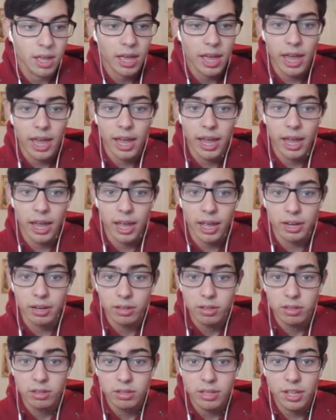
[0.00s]
And
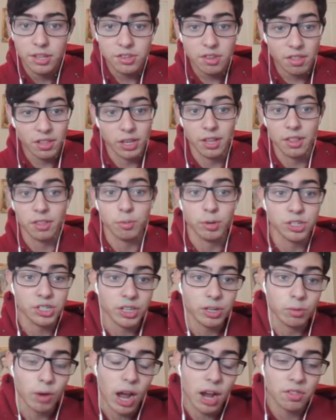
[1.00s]
it's just a good switch
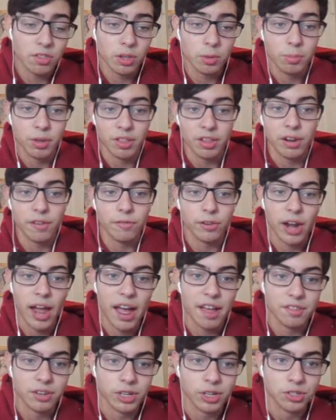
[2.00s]
in. Rock Tomb was there for
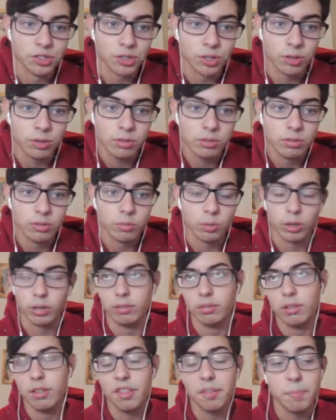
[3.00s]
hazard control, well,
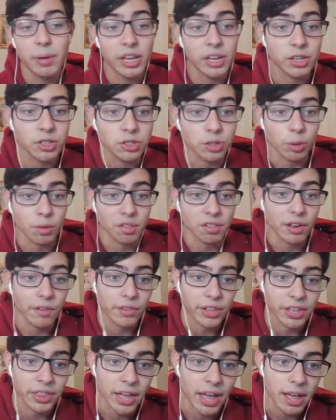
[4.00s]
speed control and stuff
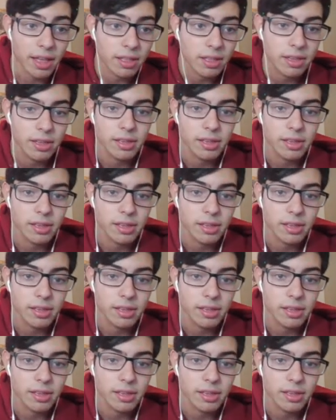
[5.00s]
like that.